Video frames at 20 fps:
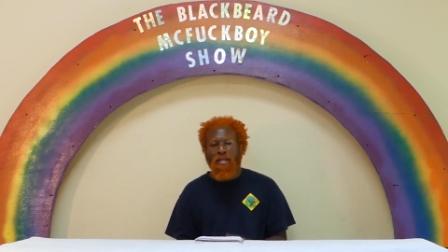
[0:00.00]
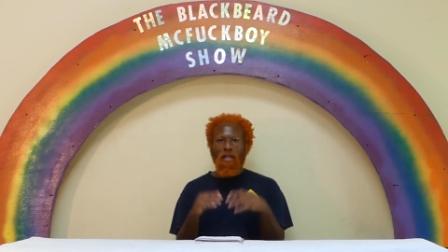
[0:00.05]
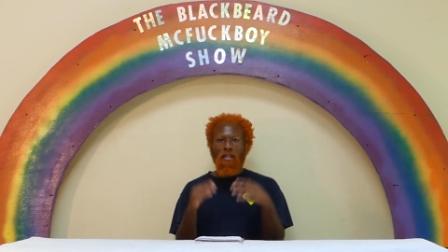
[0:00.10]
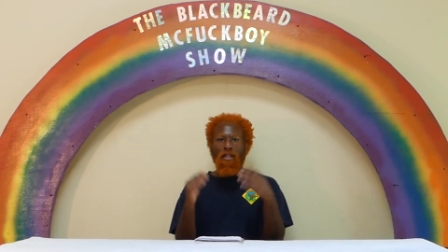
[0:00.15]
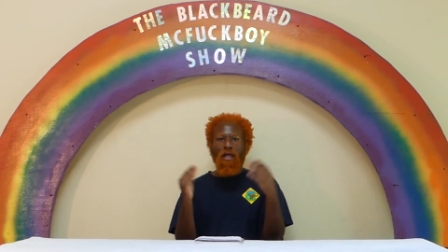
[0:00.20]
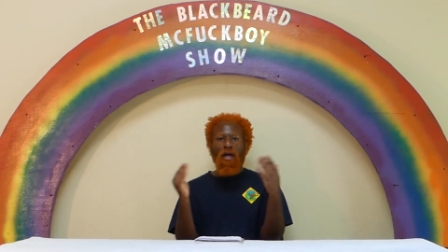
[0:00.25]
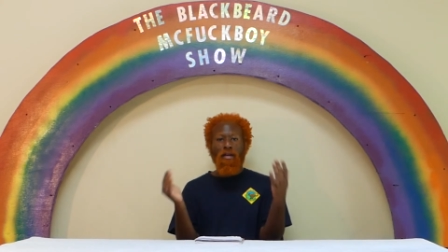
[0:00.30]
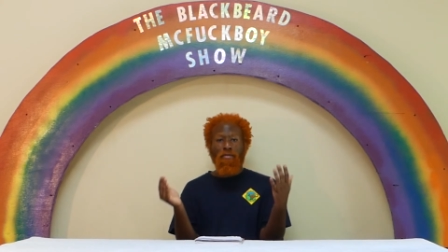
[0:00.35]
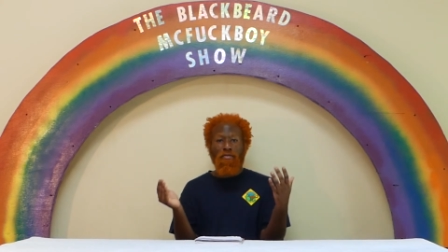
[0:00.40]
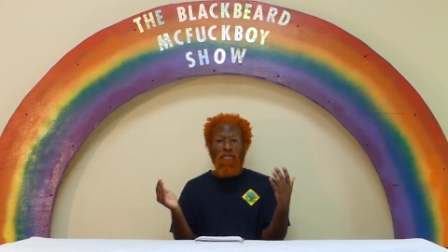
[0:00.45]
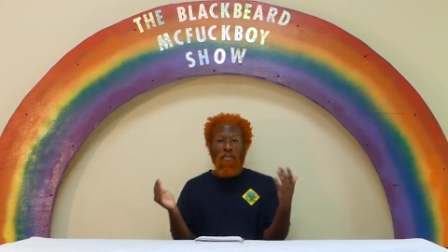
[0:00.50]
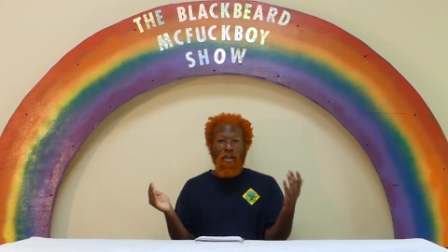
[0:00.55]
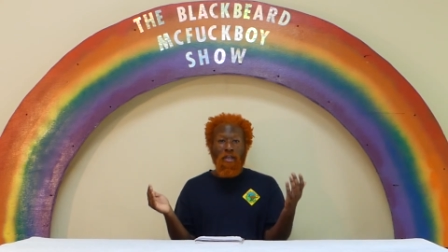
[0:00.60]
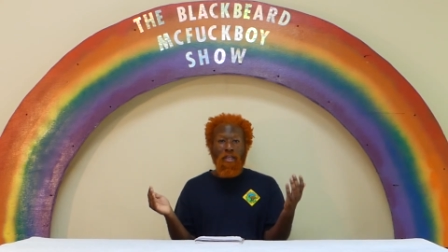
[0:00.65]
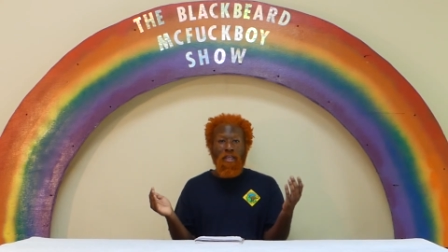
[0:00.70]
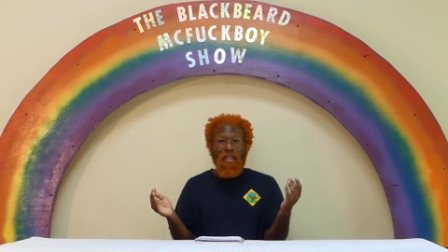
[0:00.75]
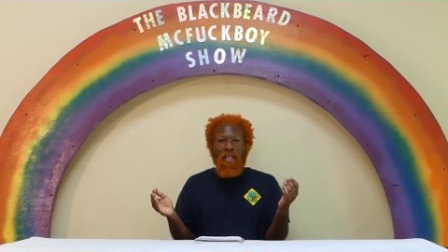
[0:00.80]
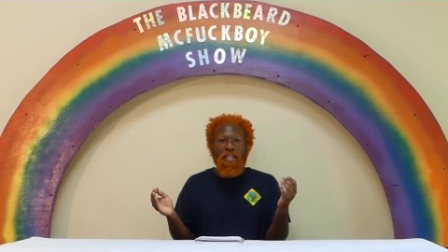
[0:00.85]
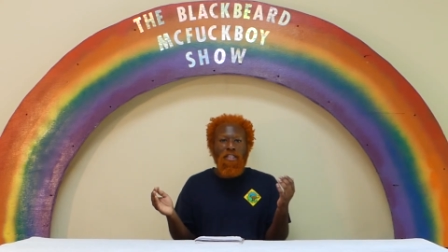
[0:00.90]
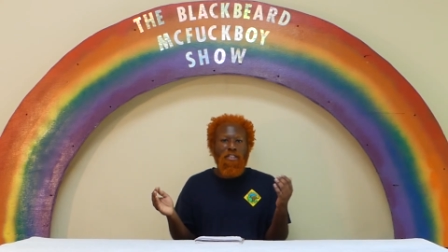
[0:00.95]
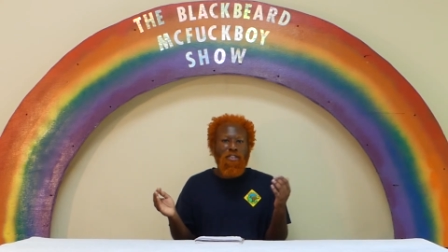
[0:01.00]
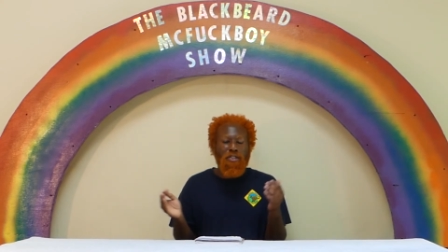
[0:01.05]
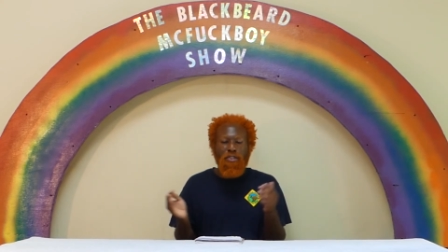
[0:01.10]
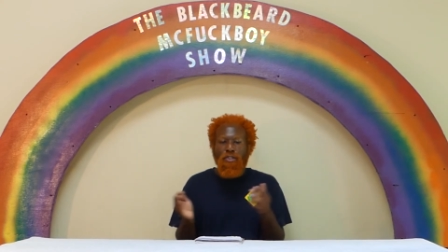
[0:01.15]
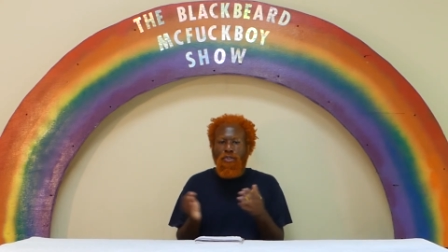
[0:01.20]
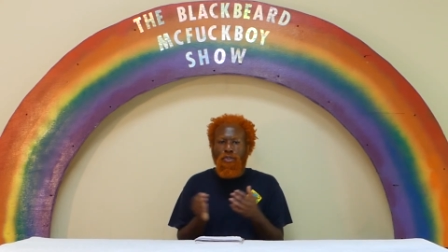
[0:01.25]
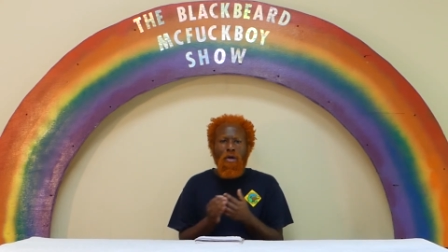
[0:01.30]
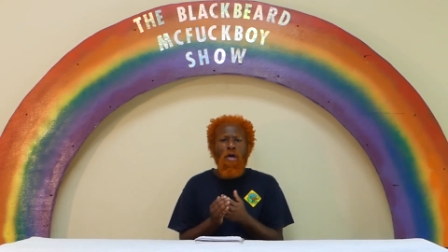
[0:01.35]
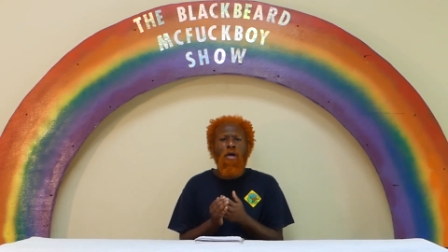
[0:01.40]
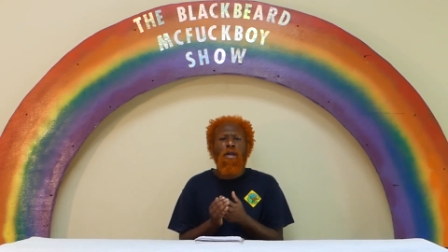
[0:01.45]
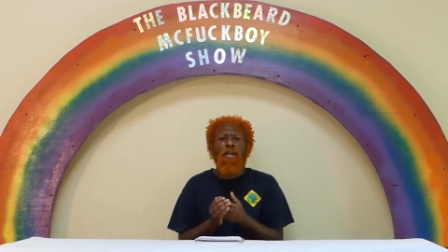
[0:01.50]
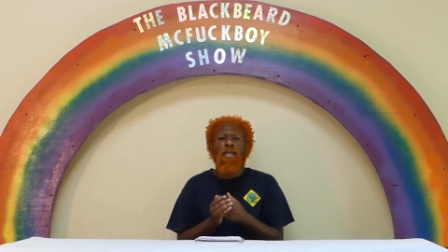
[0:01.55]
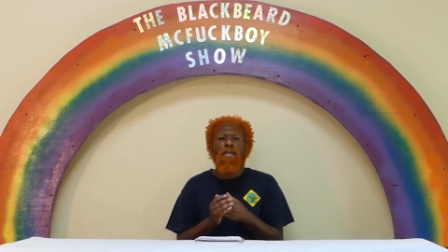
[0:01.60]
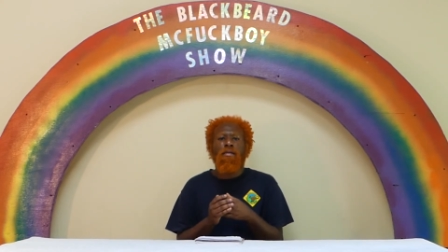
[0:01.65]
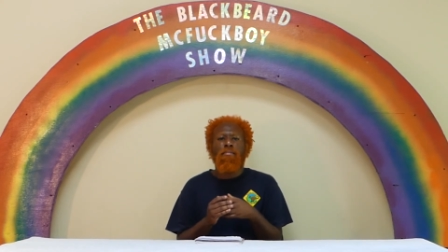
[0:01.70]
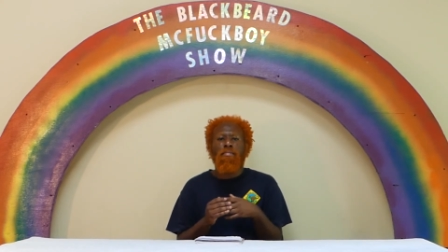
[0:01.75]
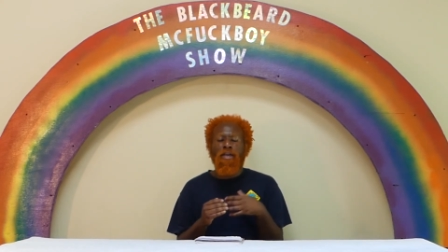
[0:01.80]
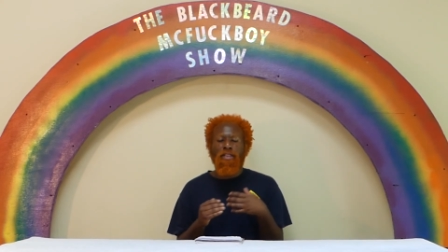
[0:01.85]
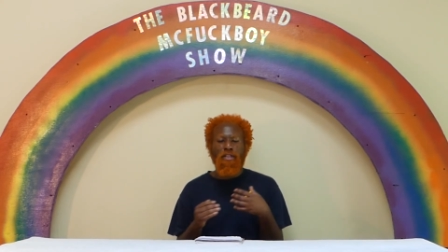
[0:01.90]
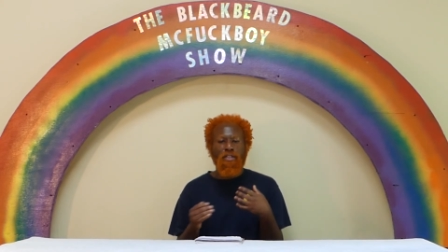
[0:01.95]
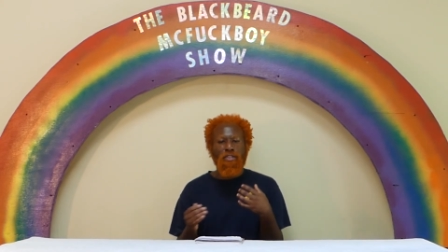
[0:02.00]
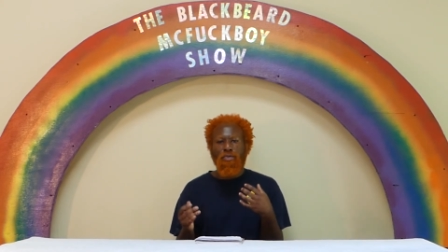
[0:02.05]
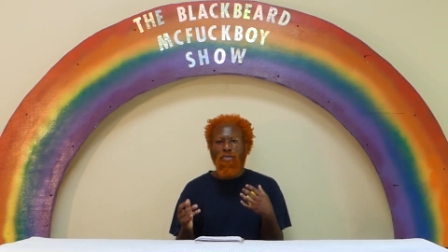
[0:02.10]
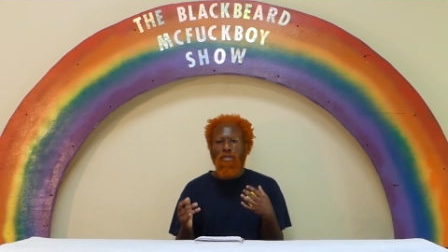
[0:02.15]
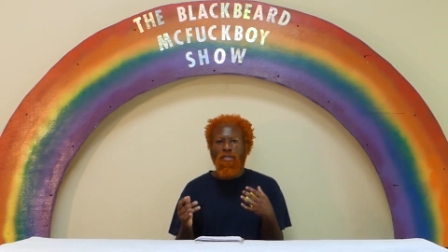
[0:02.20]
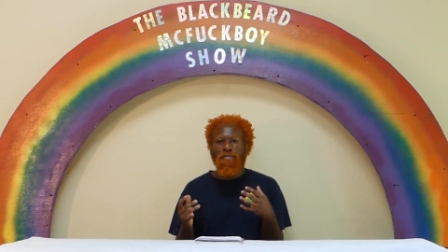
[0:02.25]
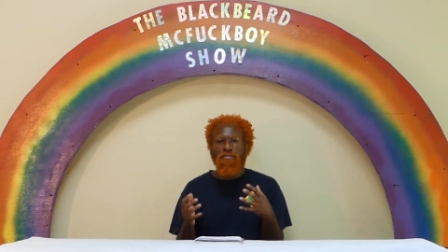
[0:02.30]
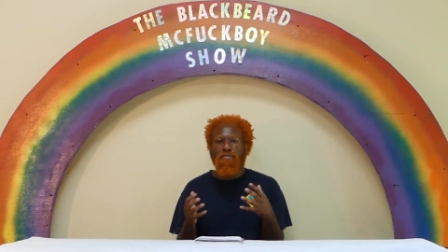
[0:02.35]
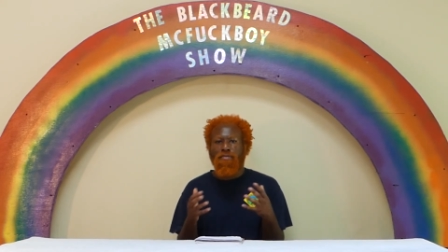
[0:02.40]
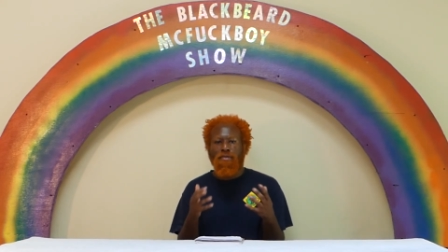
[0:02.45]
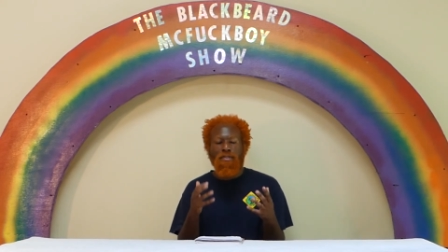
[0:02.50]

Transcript: A lot of young gays are drawn in by the sort of